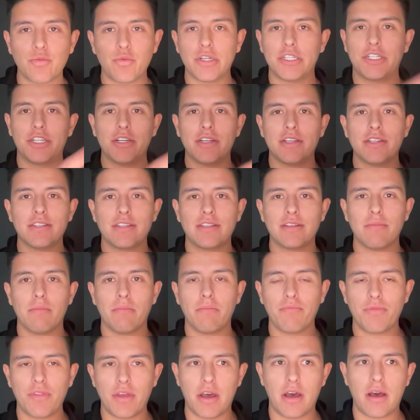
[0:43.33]
which is
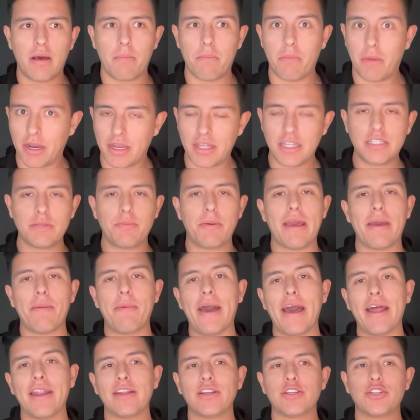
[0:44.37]
money to pay a
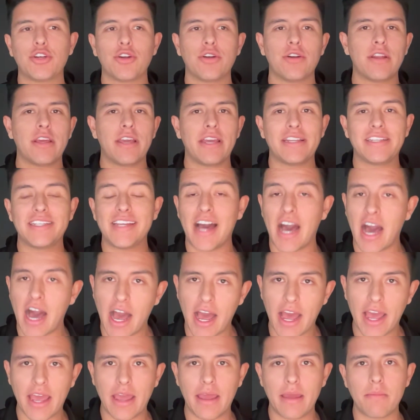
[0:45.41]
patent attorney,
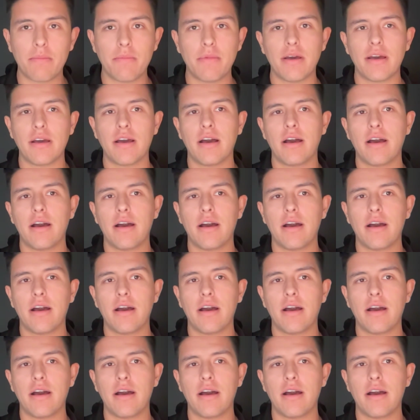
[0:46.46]
time,